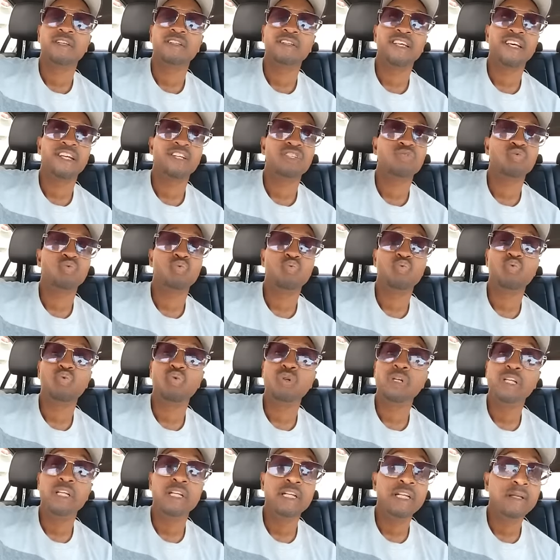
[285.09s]
That is
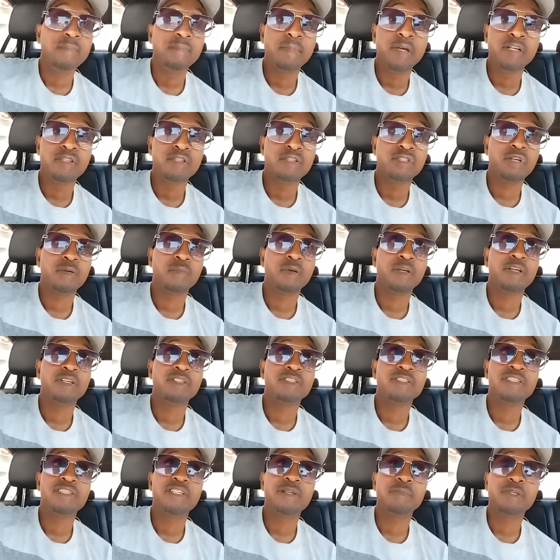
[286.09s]
really messed up,
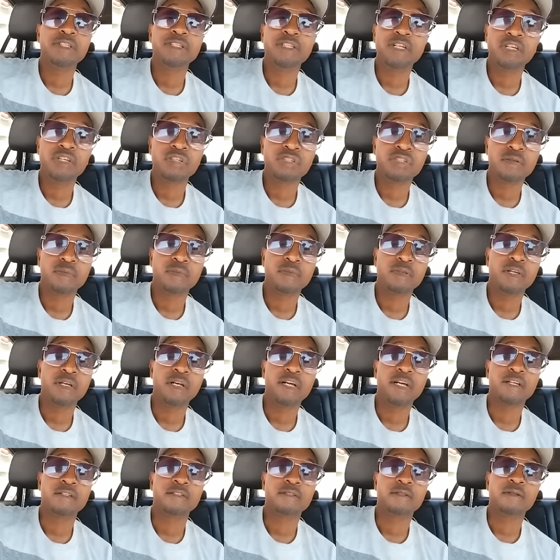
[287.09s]
because let me tell you something,
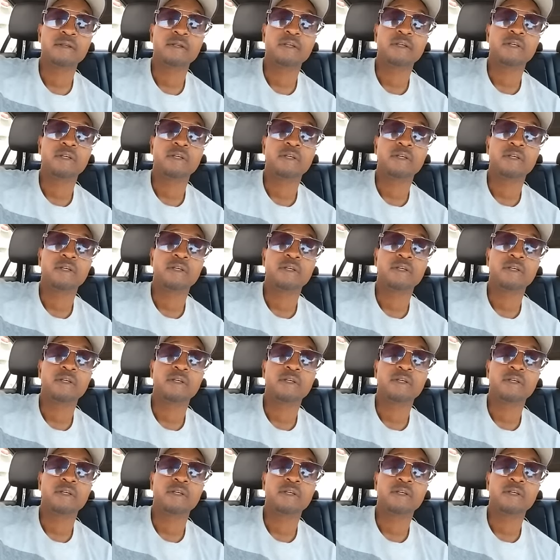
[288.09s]
guys.